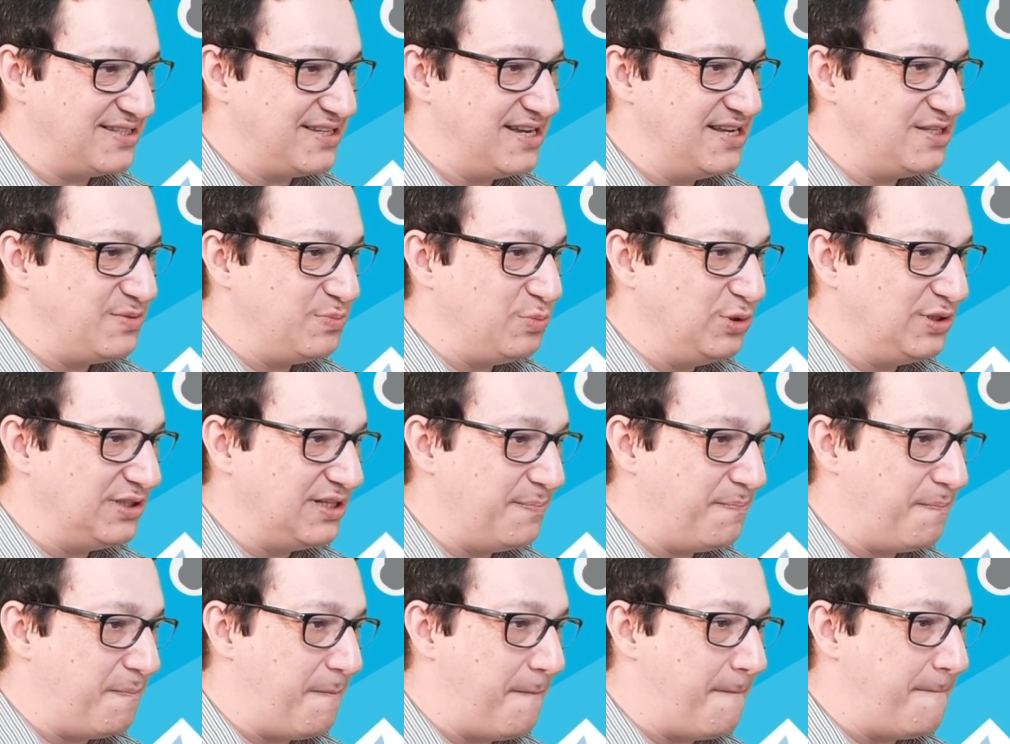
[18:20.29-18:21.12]

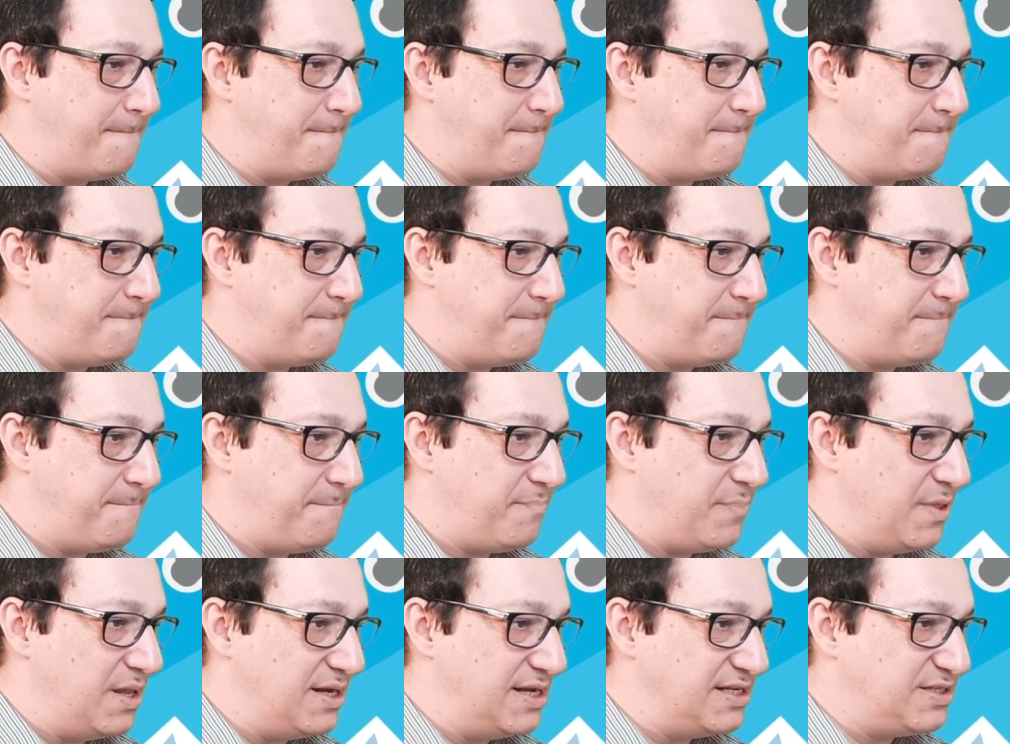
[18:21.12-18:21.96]

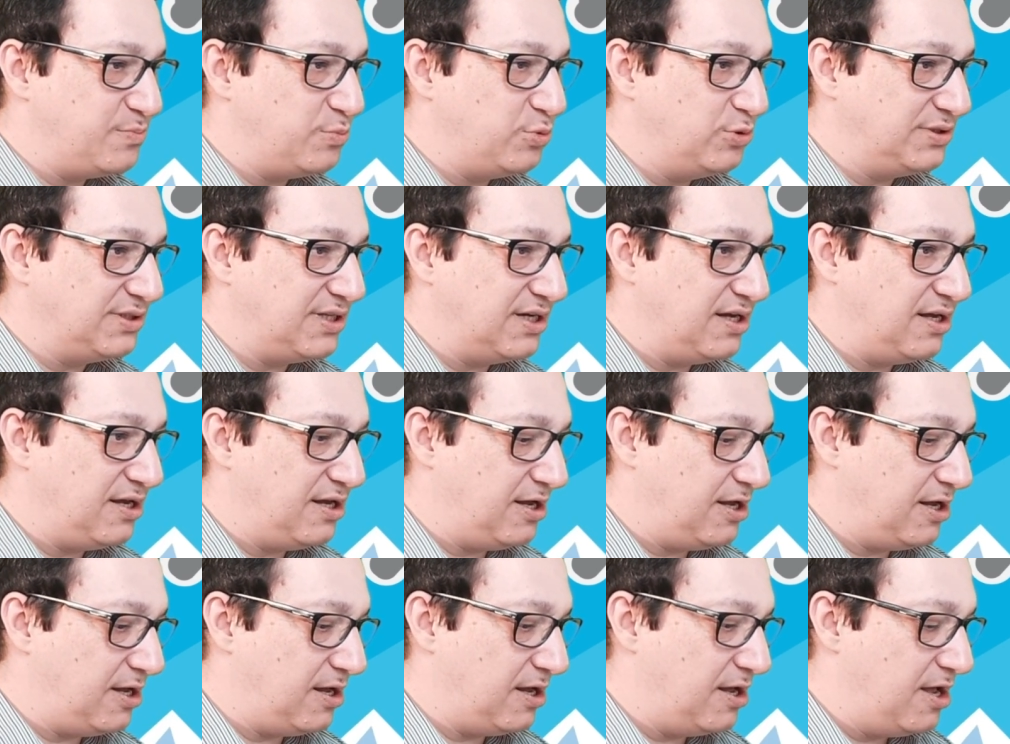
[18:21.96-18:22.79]
Let's put
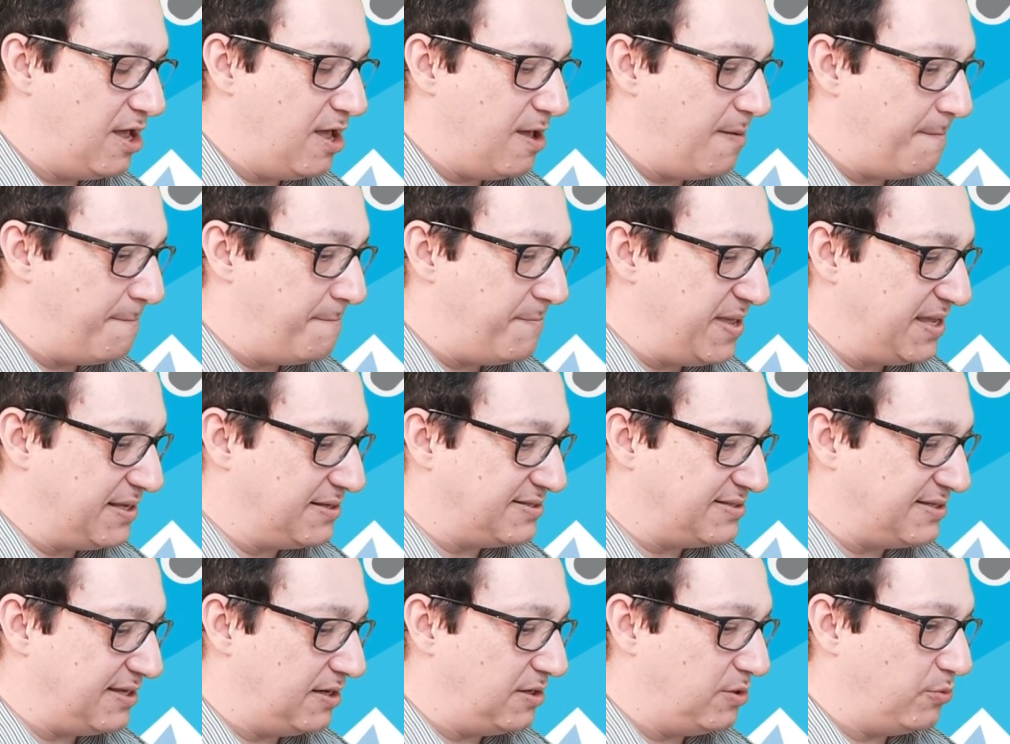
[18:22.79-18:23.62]
a
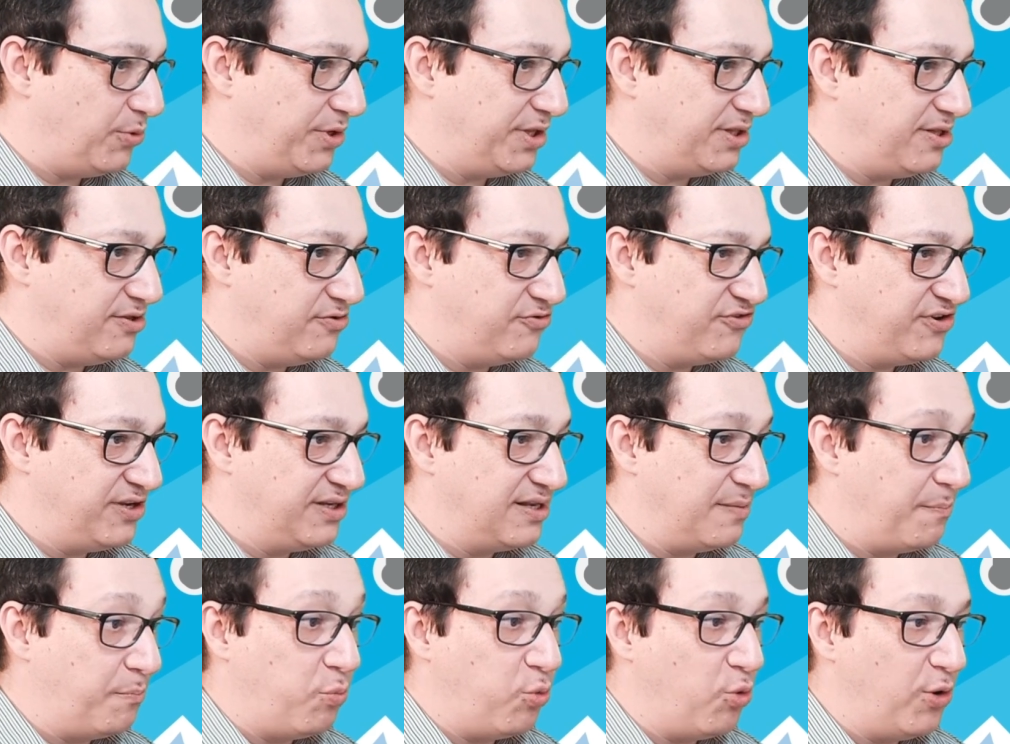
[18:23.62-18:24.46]
pixel with using
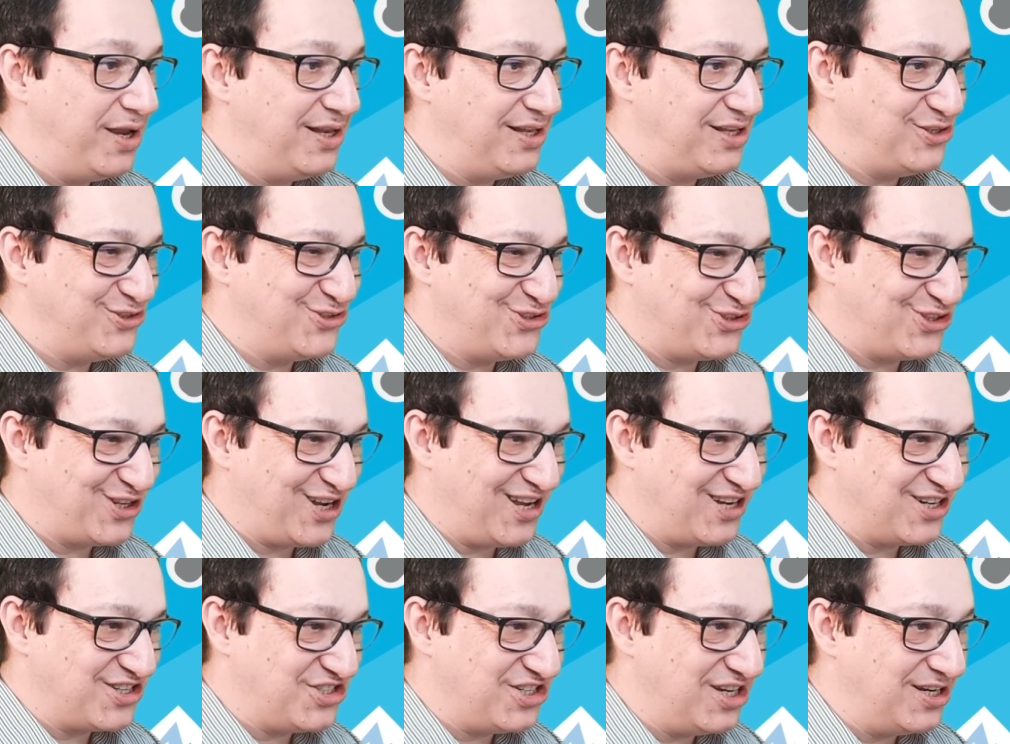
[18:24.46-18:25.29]
the point
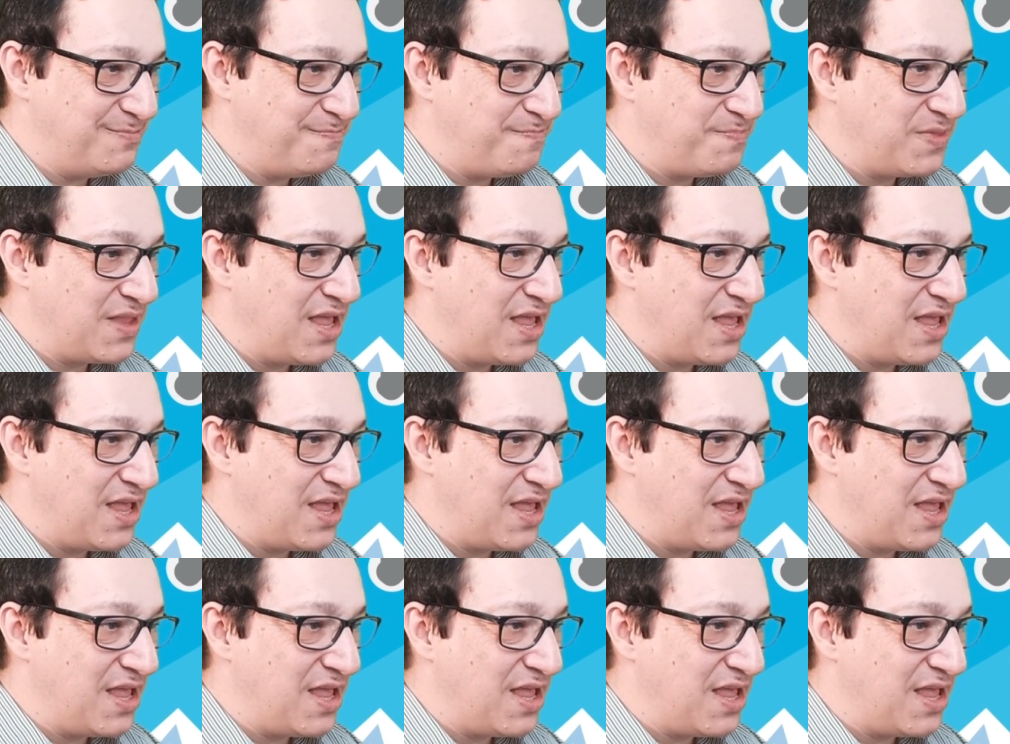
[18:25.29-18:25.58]
instruction.